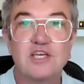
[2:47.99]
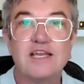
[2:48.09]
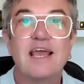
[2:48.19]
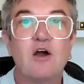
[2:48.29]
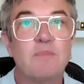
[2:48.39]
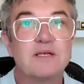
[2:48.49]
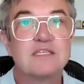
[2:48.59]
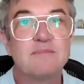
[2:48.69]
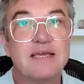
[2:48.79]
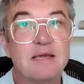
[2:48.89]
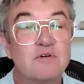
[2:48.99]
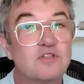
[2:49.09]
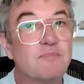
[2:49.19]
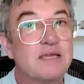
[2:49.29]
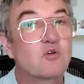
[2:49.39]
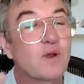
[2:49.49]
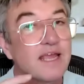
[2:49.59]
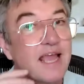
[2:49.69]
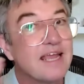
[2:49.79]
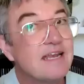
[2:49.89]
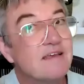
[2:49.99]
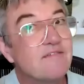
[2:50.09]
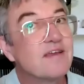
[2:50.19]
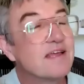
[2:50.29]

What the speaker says: and help us to be able to be creative